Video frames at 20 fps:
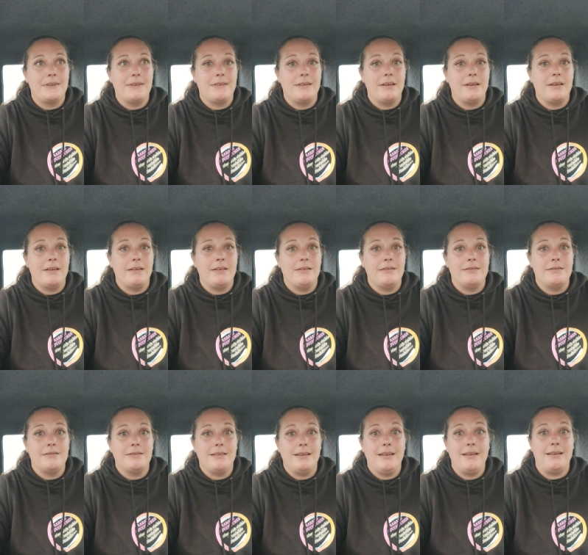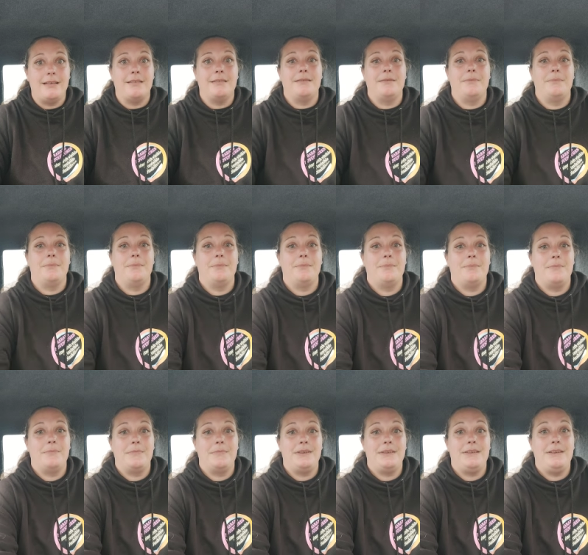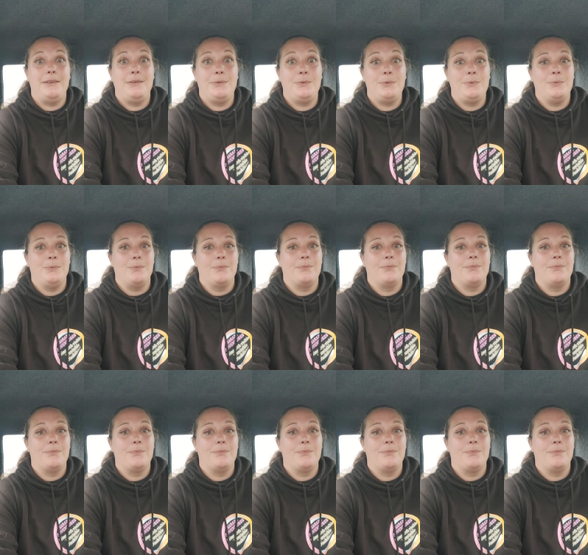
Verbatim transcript: So, yeah, see you soon.